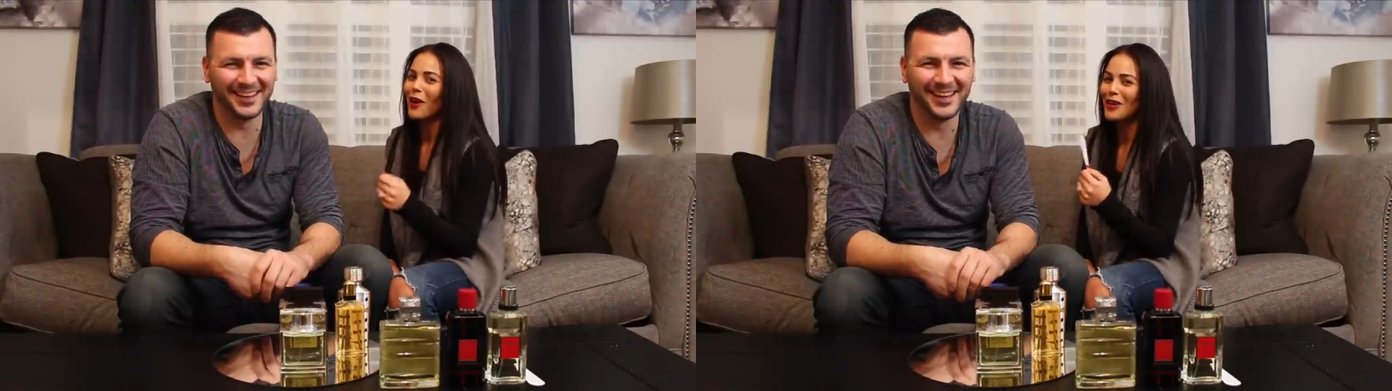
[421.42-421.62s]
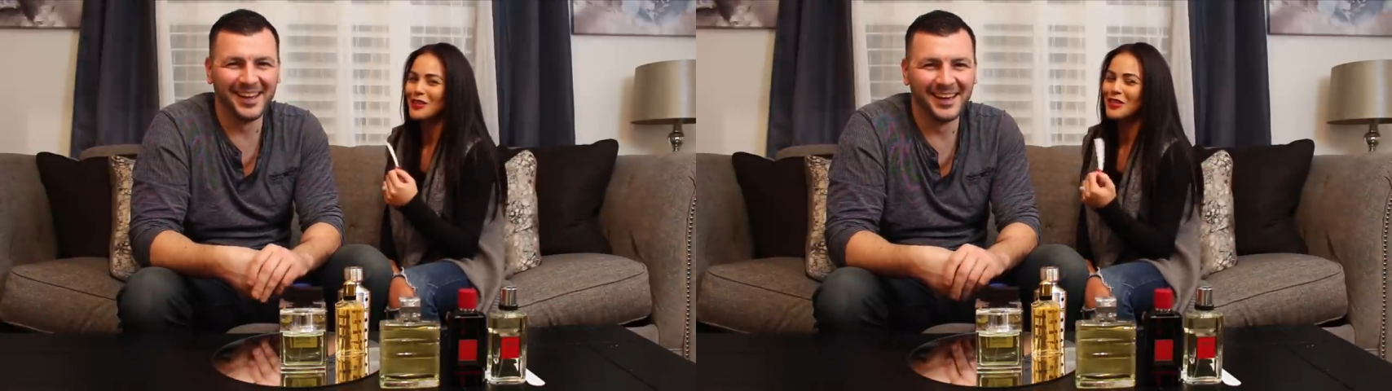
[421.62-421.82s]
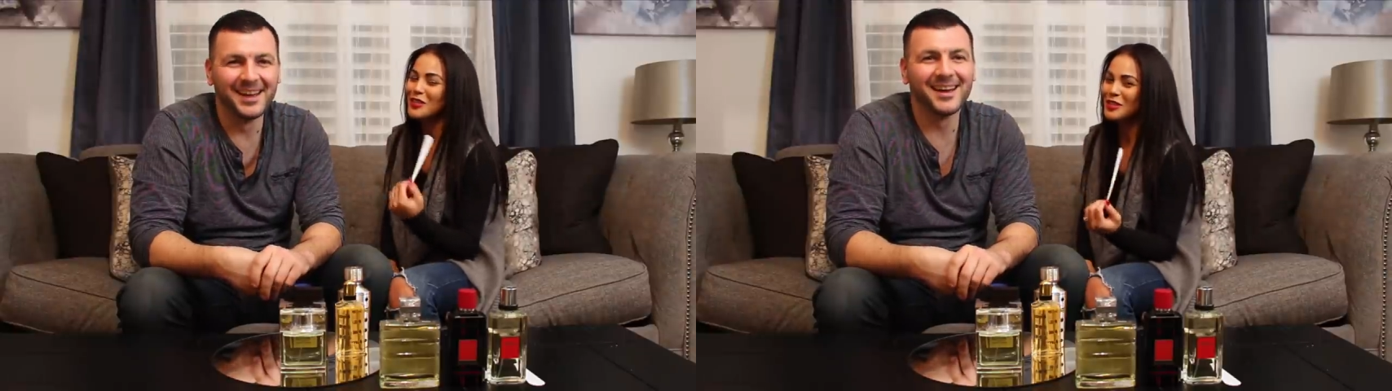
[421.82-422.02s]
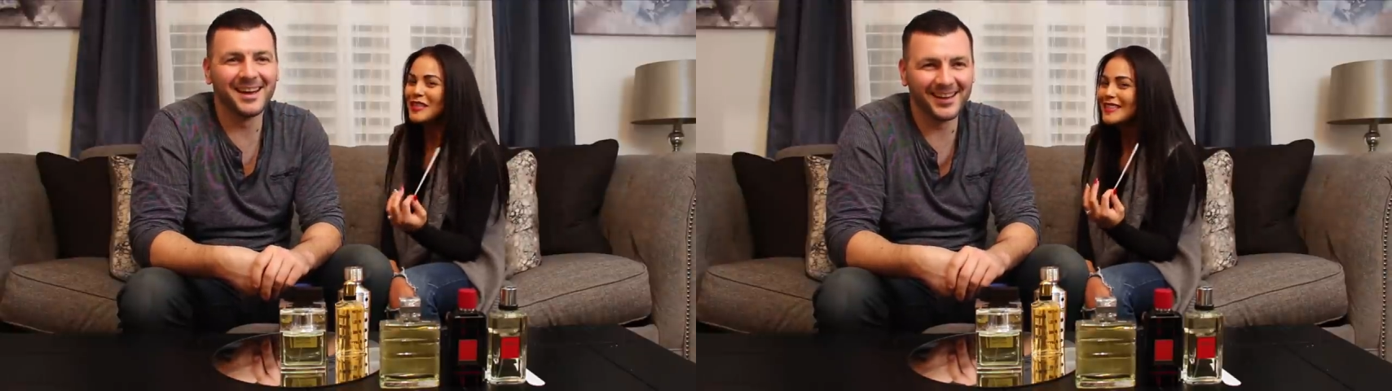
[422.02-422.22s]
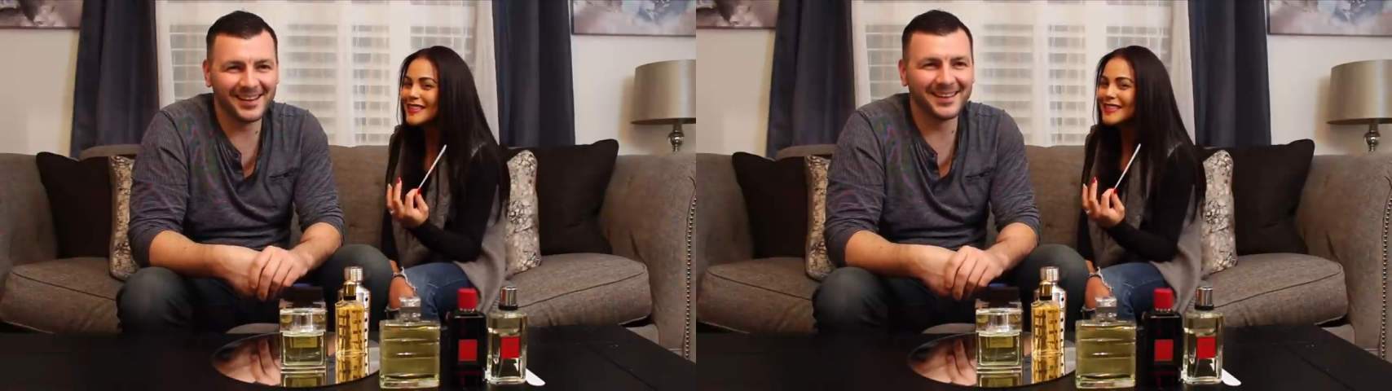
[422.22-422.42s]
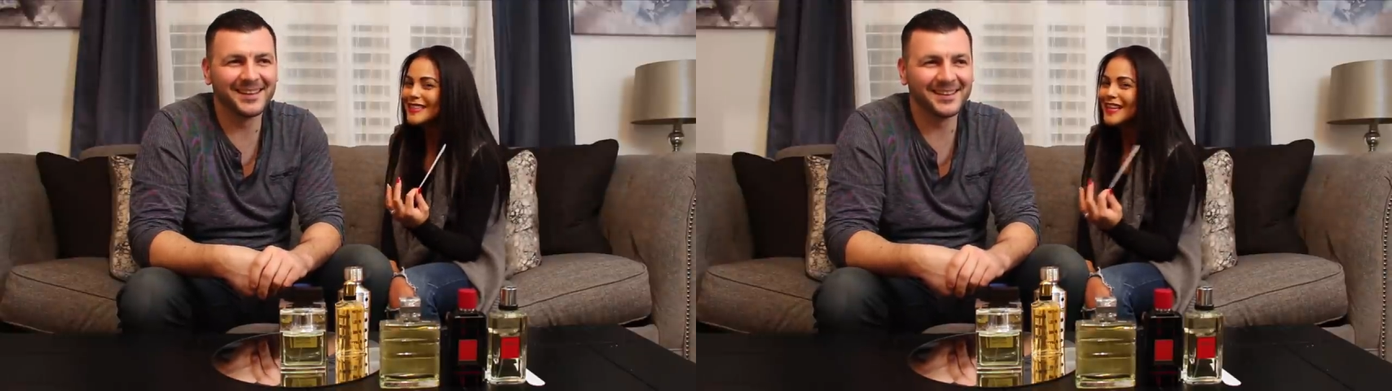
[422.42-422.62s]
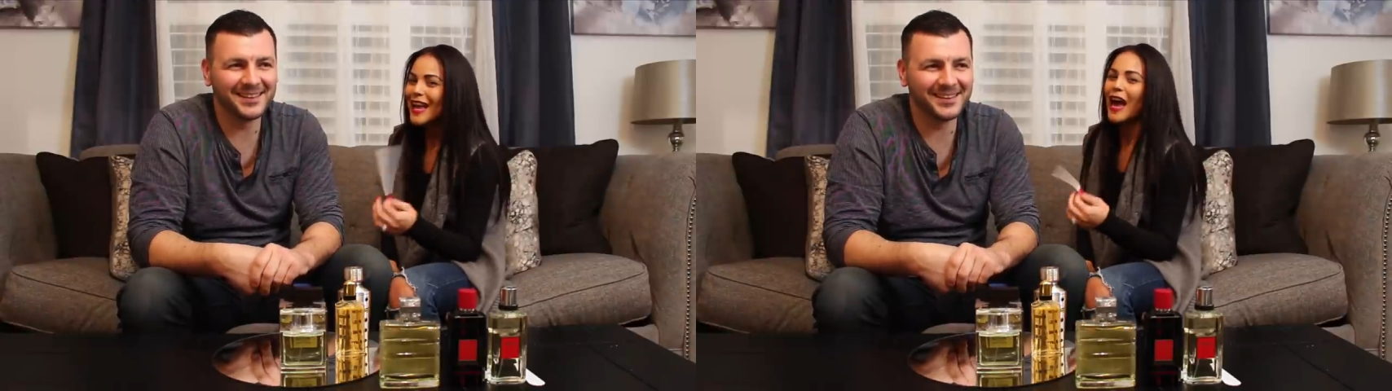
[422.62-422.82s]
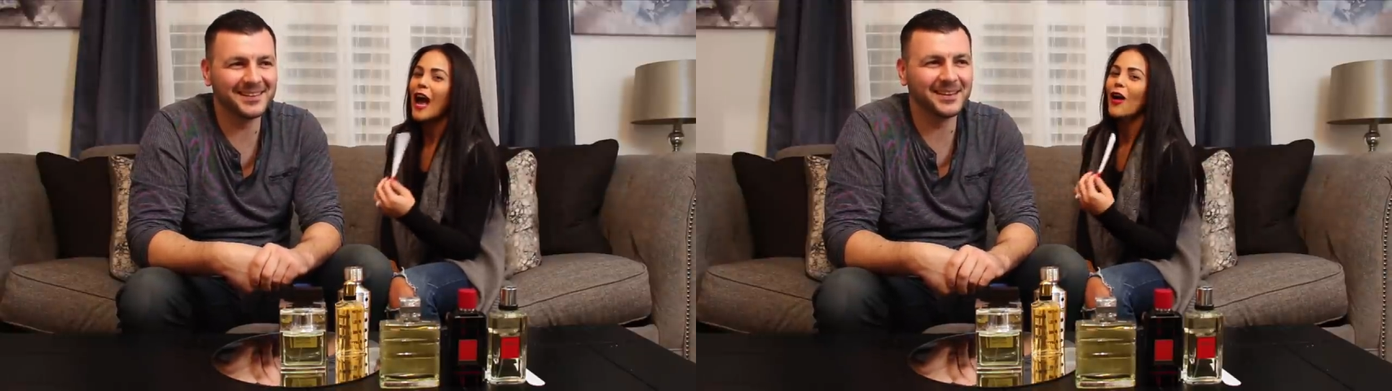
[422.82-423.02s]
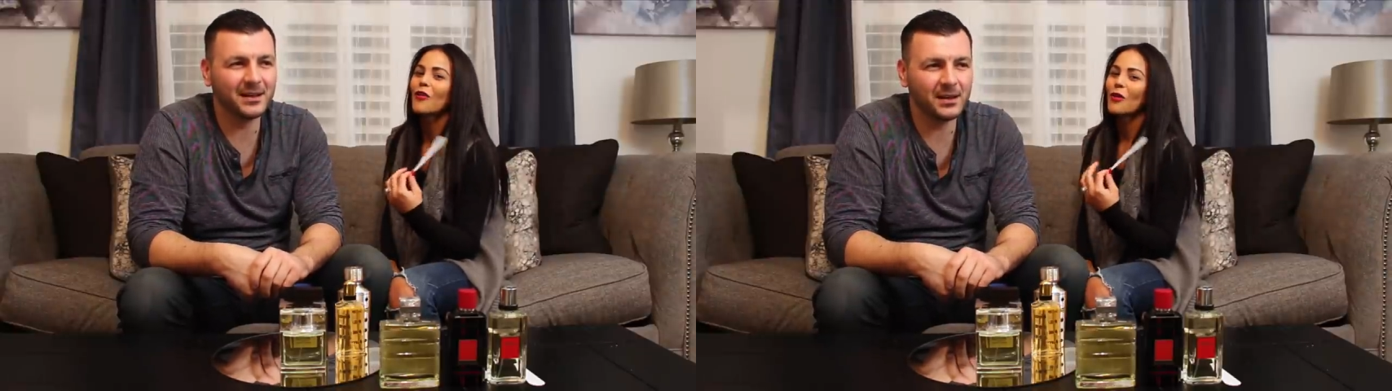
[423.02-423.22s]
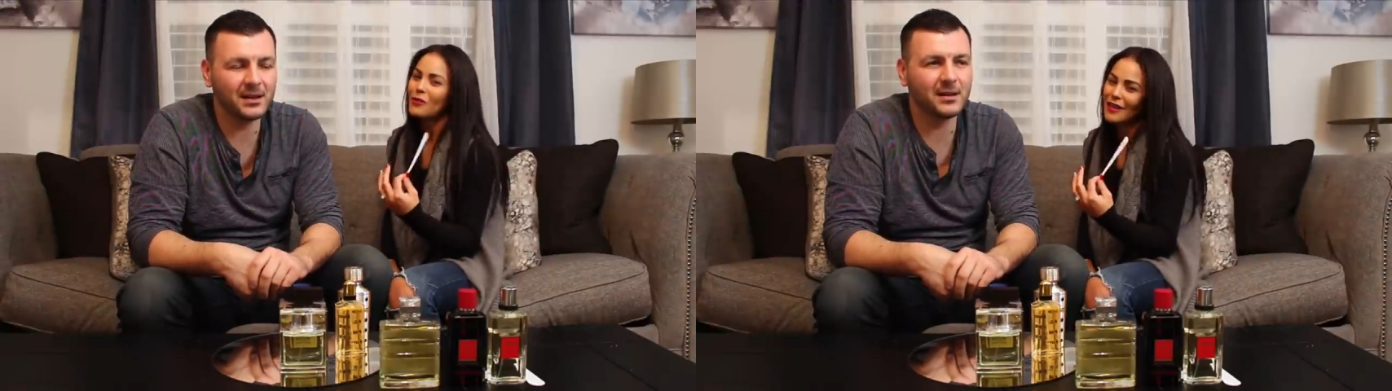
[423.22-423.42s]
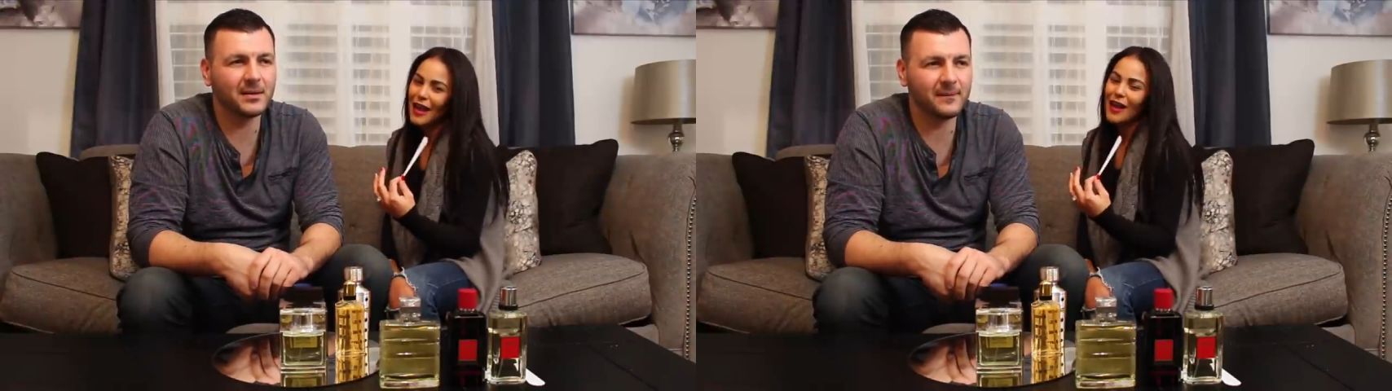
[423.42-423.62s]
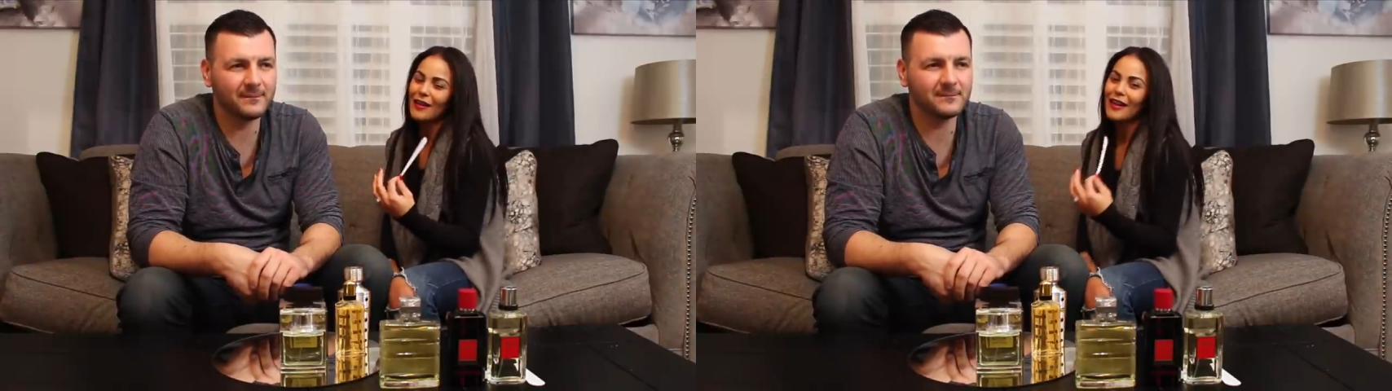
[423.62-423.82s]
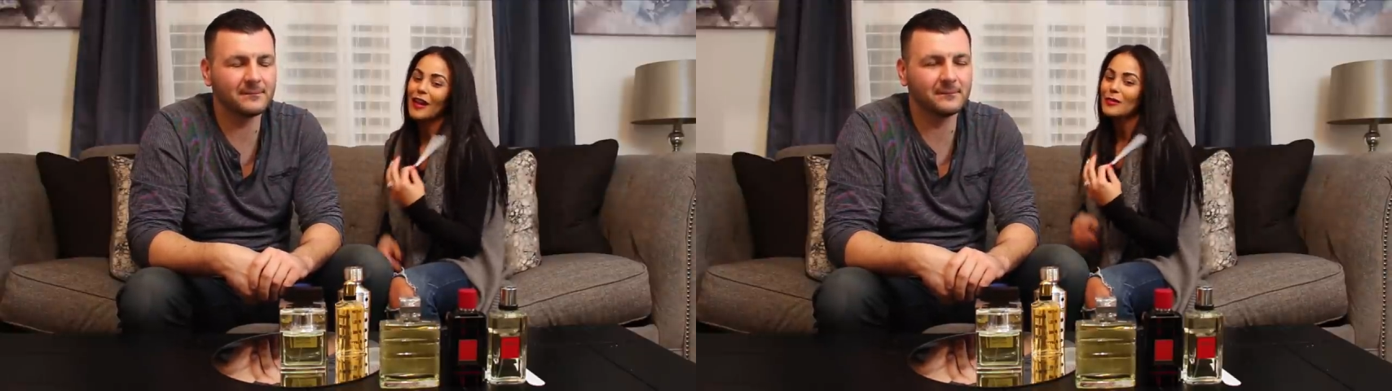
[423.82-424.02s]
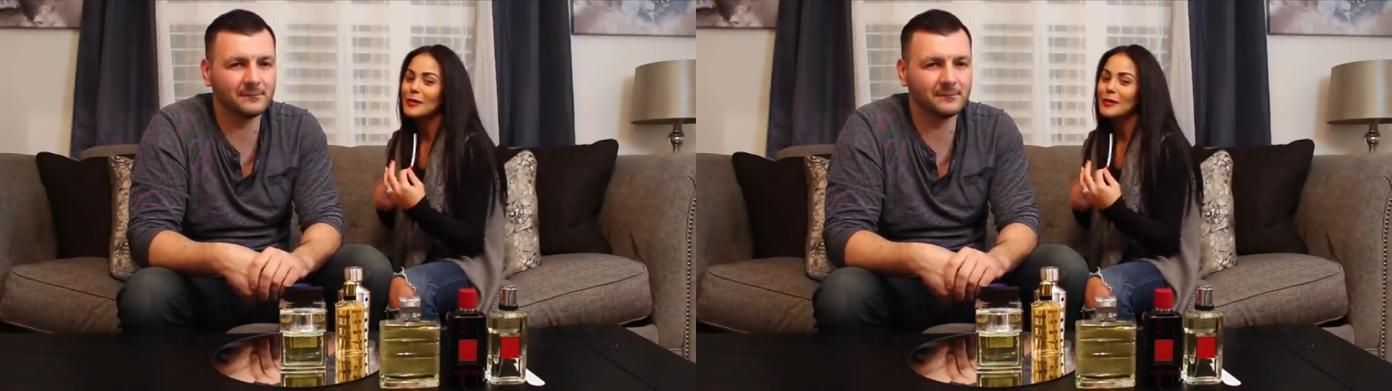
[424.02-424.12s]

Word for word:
Speaker 1: wash sheets. I'll go down and I'll